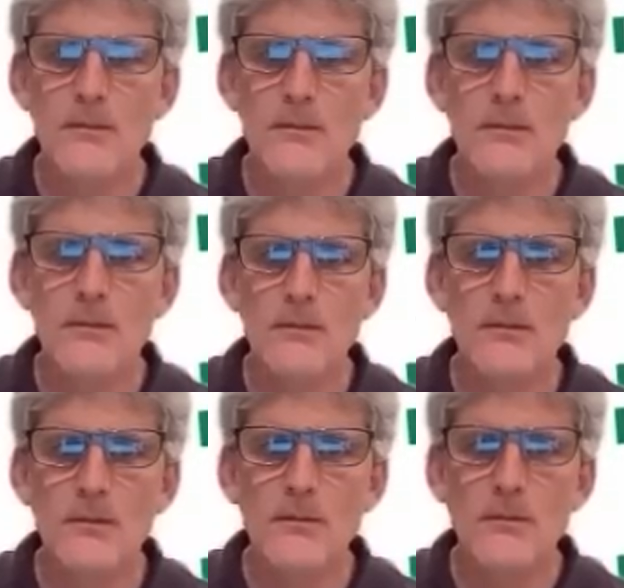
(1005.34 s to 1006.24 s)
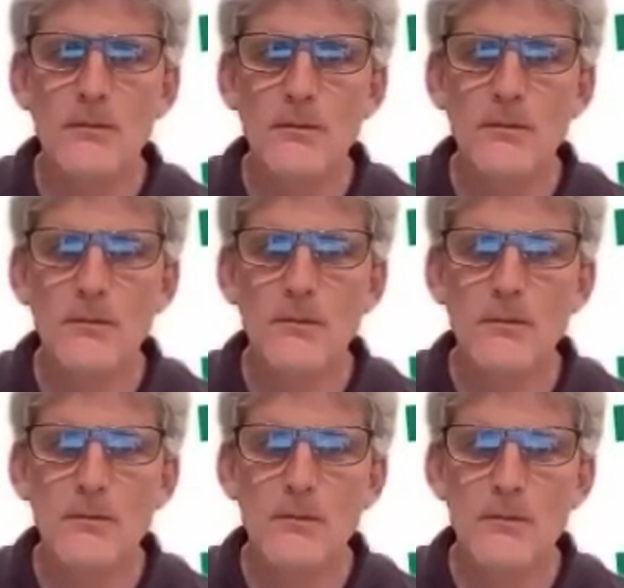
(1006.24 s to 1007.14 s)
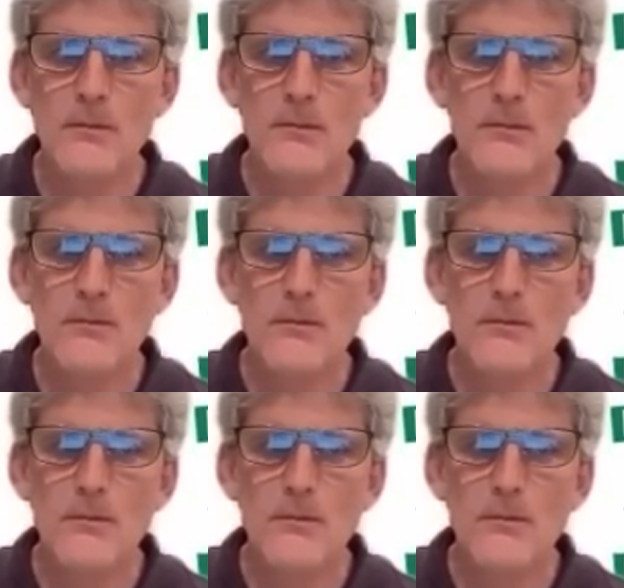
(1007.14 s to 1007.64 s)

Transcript: (not speaking)